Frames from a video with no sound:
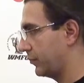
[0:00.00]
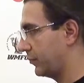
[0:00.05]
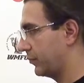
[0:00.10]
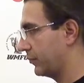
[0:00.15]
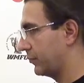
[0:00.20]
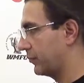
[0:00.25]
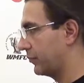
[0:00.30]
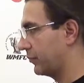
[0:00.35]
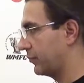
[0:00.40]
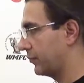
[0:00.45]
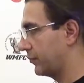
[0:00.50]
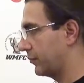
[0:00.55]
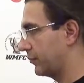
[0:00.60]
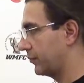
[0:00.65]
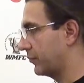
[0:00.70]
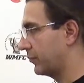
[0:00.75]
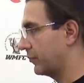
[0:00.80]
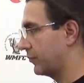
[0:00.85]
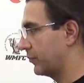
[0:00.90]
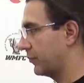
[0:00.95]

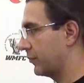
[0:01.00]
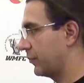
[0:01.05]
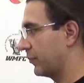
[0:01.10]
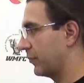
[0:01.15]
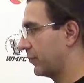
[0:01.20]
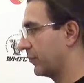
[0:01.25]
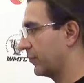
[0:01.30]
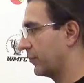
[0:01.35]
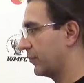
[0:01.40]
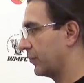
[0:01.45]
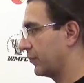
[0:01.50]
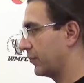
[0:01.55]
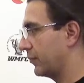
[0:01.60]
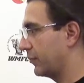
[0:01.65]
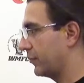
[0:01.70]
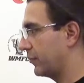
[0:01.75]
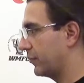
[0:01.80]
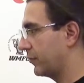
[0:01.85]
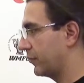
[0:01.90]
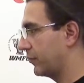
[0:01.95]

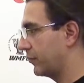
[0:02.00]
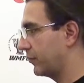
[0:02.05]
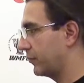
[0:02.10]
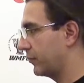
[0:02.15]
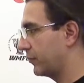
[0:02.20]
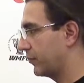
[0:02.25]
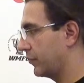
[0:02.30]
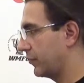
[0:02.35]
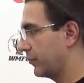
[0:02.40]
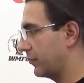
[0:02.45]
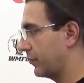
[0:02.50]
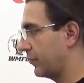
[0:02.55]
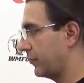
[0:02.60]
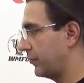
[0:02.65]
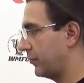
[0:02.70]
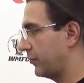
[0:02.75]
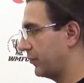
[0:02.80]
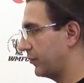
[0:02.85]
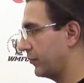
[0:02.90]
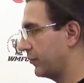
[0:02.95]

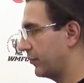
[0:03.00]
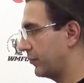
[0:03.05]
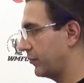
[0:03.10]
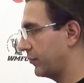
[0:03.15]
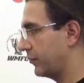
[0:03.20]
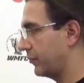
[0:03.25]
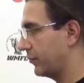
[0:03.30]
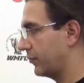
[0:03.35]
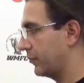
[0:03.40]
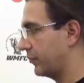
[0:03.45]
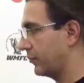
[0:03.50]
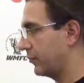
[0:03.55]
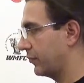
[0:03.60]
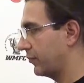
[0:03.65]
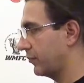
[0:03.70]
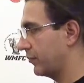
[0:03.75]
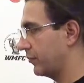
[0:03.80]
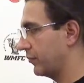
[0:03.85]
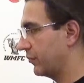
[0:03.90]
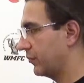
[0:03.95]

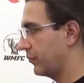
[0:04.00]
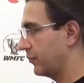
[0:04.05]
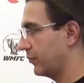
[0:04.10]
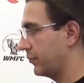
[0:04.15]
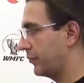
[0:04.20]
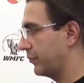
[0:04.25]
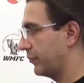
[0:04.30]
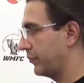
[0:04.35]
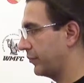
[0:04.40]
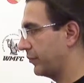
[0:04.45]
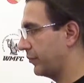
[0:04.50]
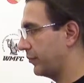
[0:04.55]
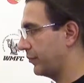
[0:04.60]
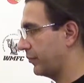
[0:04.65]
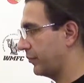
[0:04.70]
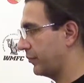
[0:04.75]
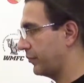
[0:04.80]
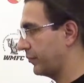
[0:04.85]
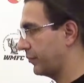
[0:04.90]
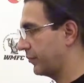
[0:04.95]

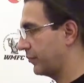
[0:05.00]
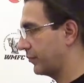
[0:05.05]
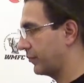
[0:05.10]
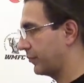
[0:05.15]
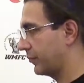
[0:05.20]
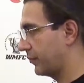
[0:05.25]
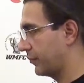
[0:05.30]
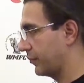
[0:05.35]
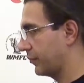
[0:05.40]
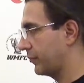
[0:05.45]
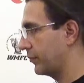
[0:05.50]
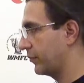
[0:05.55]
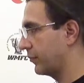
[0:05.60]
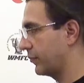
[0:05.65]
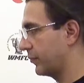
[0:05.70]
[no speech]